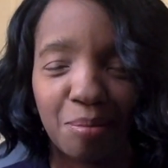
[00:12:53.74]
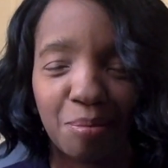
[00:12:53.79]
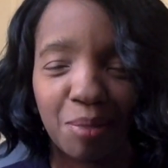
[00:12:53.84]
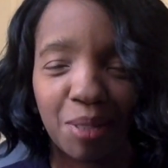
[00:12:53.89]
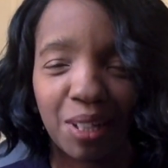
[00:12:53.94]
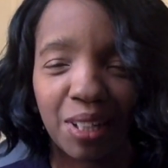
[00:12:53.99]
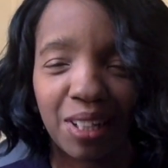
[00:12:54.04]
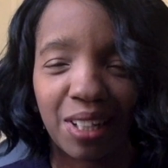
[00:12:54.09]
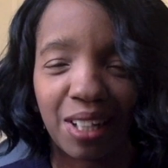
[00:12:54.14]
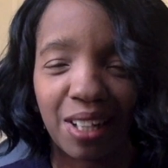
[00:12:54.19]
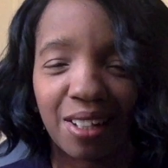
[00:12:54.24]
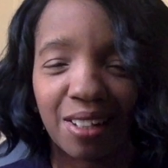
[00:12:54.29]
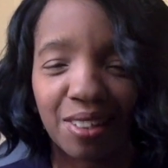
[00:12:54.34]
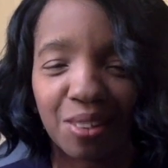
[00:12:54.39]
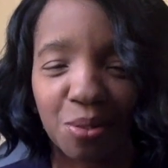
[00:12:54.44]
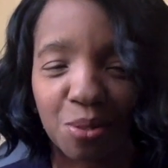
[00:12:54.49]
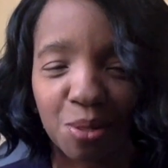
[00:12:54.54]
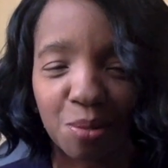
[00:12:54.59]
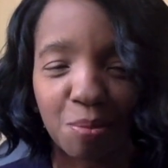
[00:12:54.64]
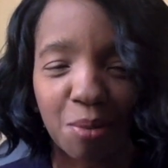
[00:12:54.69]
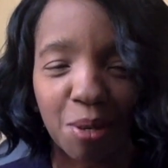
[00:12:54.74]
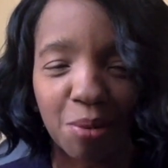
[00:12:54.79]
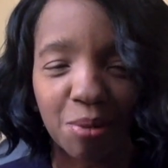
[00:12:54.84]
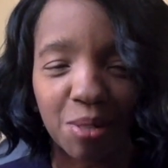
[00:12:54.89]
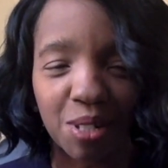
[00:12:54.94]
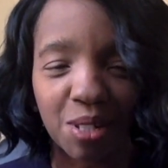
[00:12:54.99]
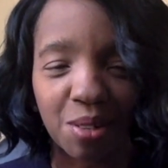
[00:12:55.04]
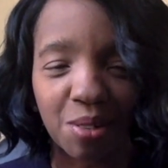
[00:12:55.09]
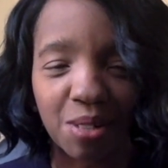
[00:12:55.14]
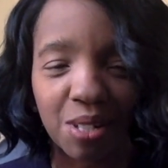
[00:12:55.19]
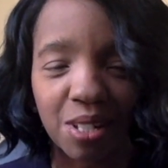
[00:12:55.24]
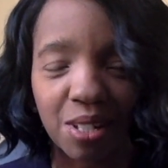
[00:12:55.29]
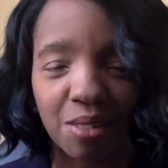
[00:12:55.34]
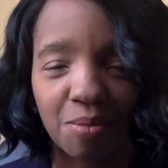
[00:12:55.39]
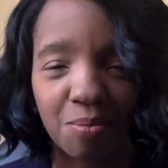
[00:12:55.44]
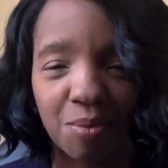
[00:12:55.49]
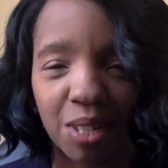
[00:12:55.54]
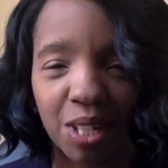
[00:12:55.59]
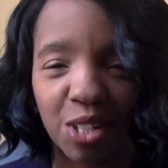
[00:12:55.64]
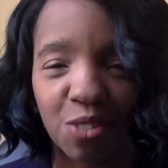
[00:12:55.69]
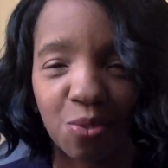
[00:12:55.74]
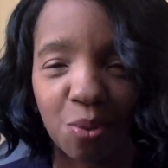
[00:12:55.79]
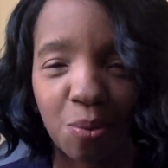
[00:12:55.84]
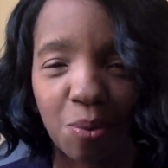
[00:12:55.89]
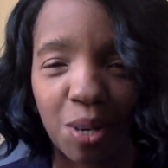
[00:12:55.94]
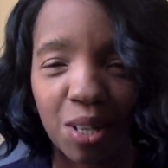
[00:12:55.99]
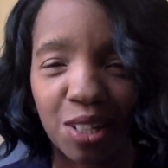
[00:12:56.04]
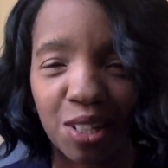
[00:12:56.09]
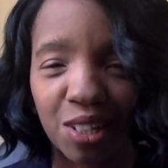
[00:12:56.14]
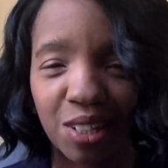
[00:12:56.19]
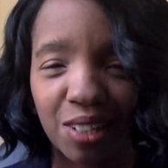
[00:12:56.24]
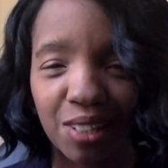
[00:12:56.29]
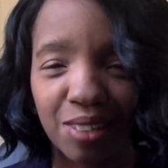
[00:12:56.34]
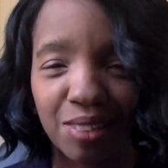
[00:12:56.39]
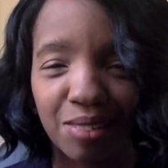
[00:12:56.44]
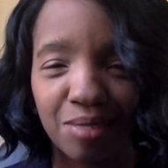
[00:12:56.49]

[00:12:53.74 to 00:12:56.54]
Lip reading: But yeah, those are my results. Thanks for watching.